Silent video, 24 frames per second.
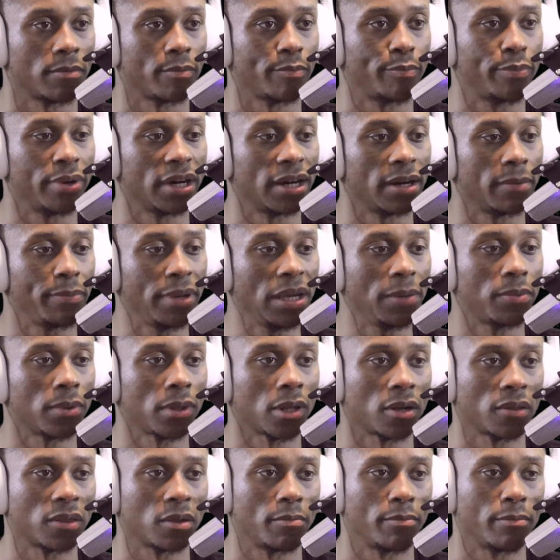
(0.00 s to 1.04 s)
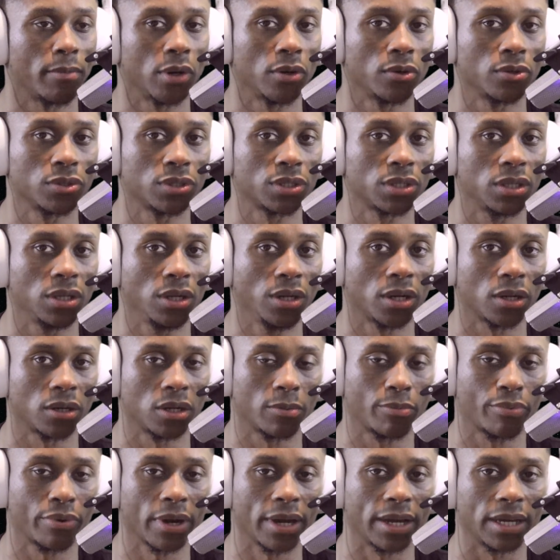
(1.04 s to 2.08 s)
But people are the most, you know,
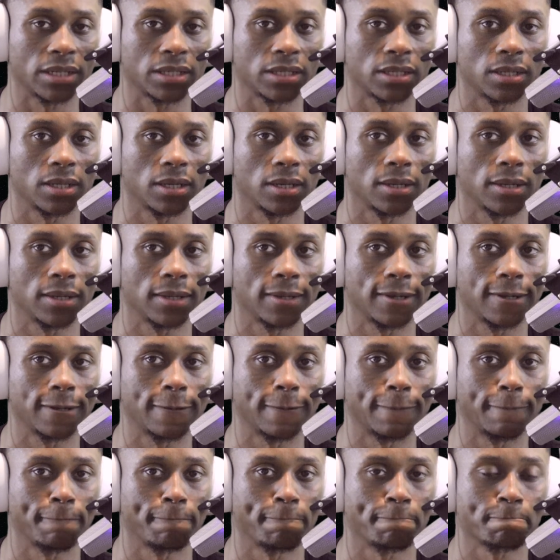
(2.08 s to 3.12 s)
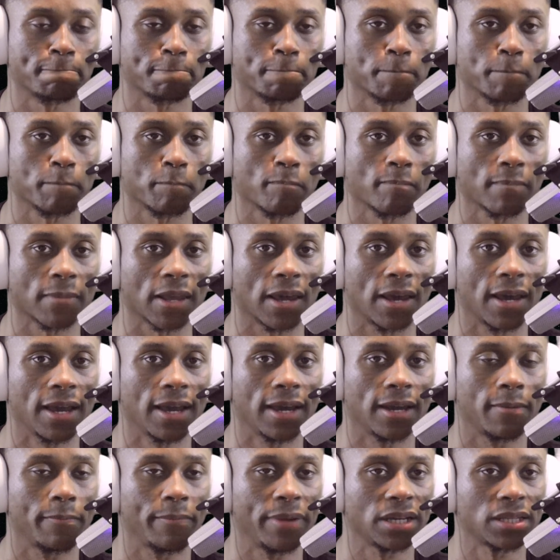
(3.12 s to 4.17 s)
depressed.
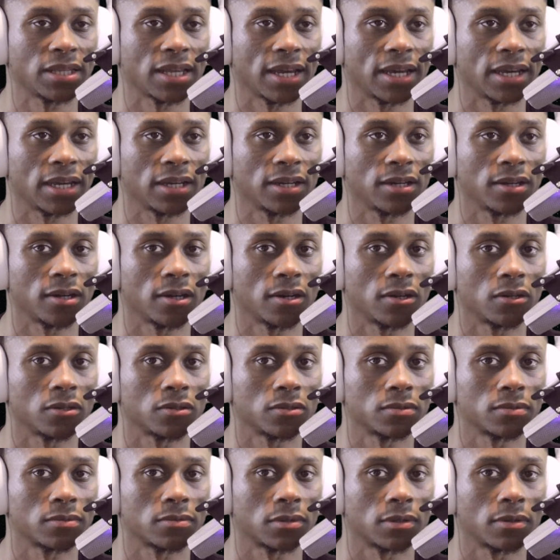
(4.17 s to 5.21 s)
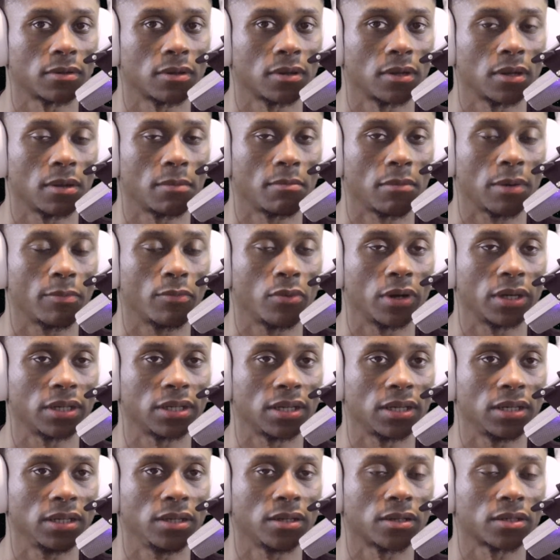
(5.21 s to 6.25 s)
And a big thing, you know, my boy,
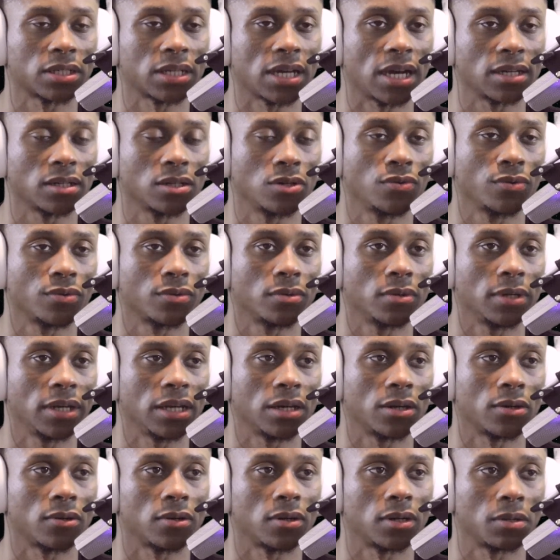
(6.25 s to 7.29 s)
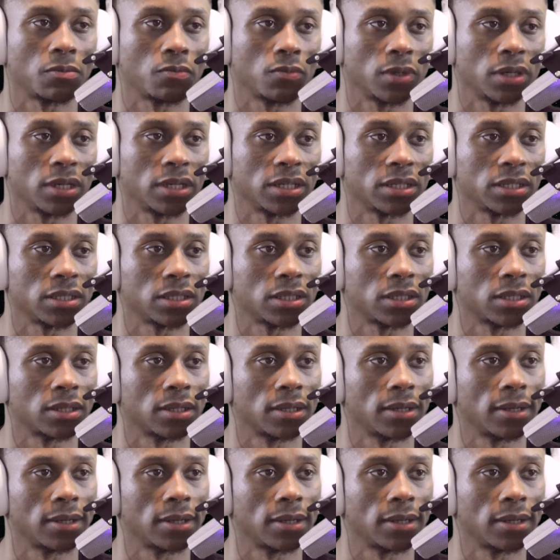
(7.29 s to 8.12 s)
you know, Sadhguru hit on was,